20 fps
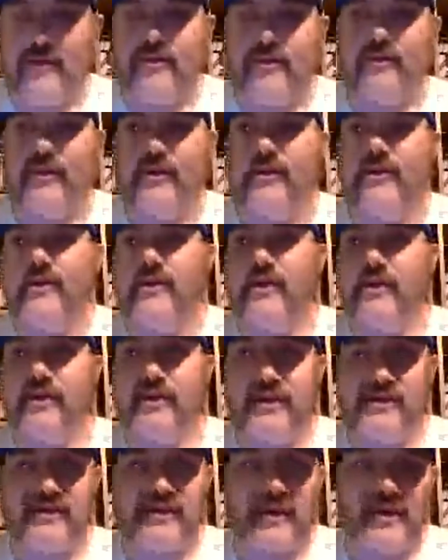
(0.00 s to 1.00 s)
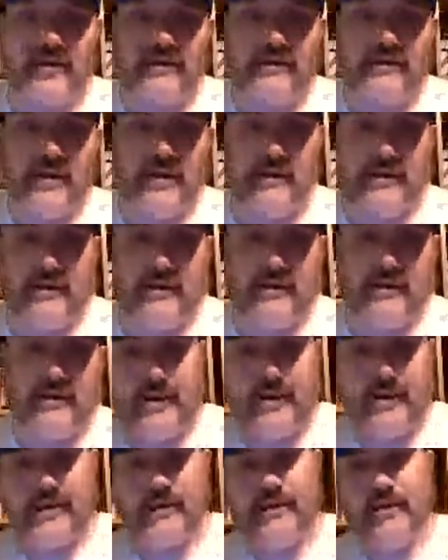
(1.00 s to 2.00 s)
2, but it's called
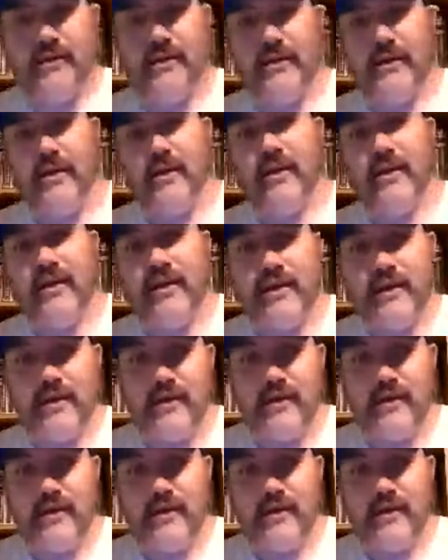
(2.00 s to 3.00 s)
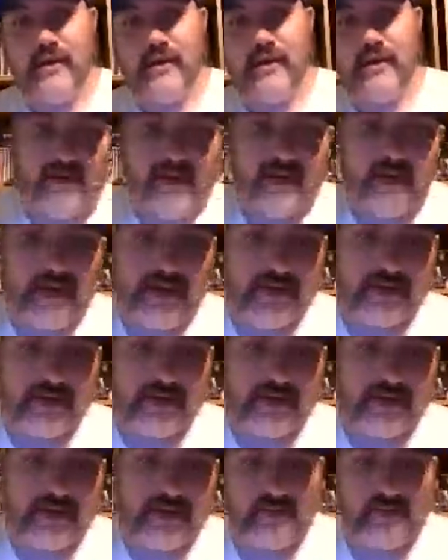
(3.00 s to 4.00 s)
the
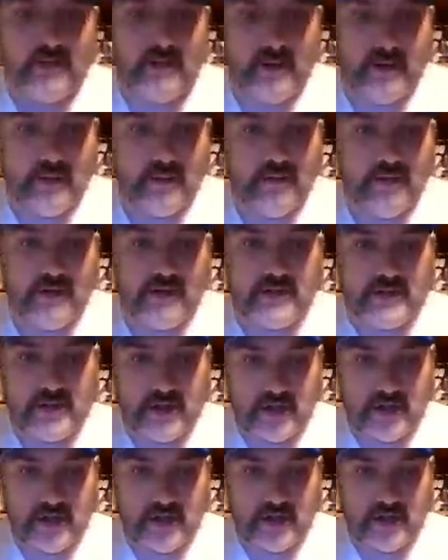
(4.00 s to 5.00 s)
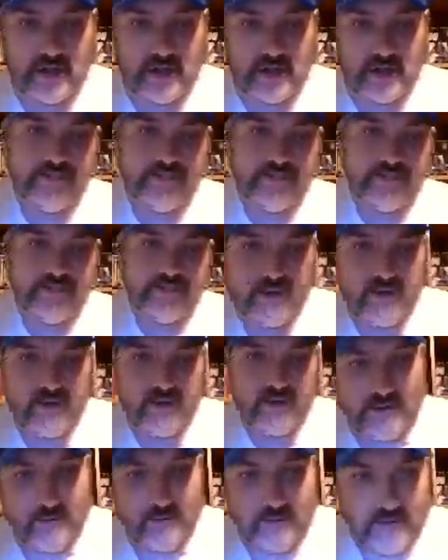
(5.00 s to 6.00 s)
History of the WWE Champion. You
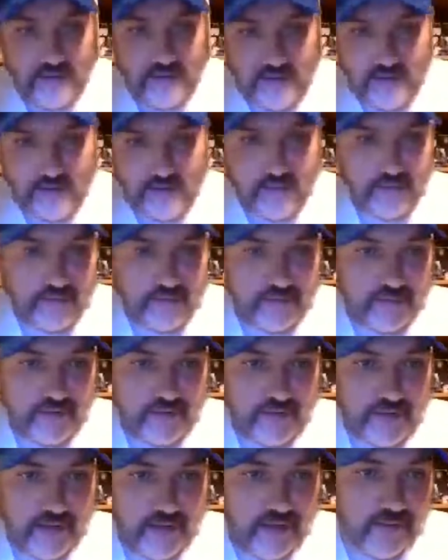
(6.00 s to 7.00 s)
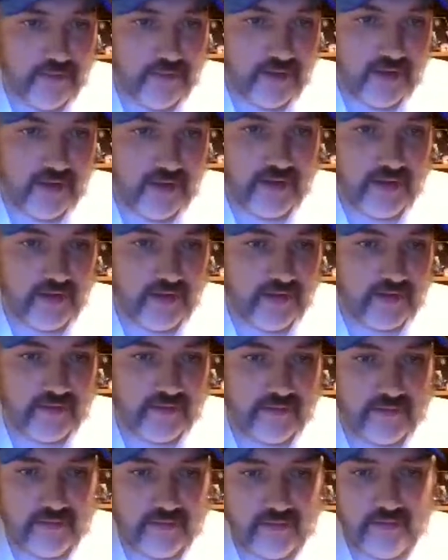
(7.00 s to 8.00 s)
can get it on eBay and
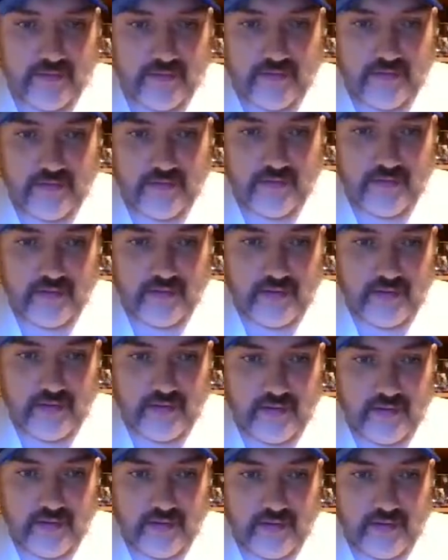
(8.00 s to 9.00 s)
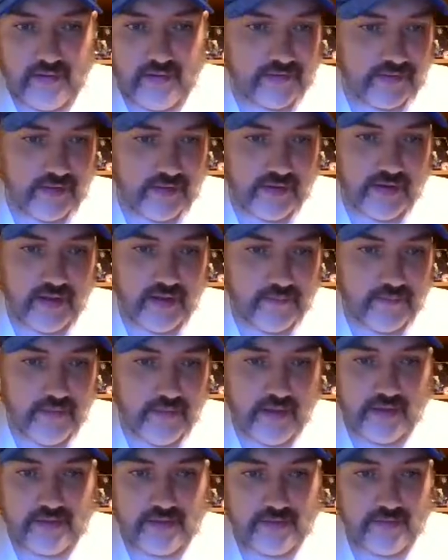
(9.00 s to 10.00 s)
Amazon, I
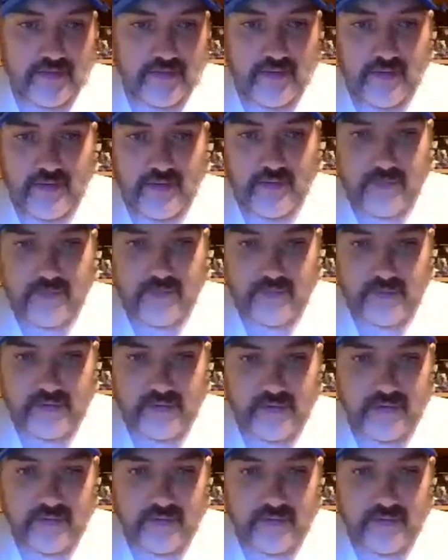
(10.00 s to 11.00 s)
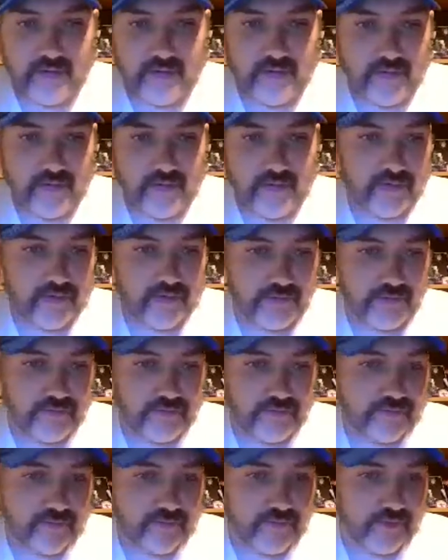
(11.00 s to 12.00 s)
imagine, too. You can order
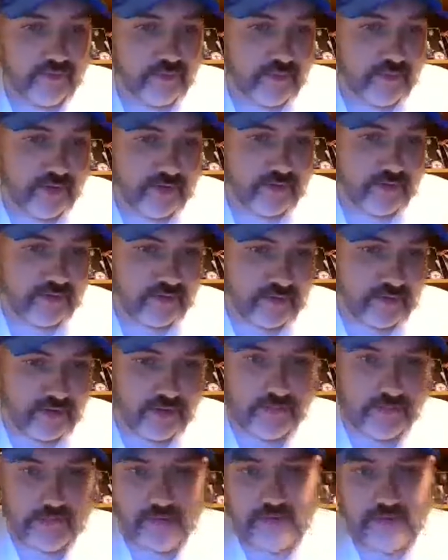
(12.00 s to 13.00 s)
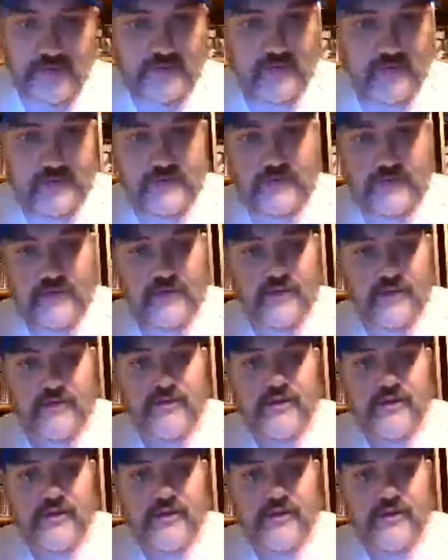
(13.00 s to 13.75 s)
from other companies and stuff.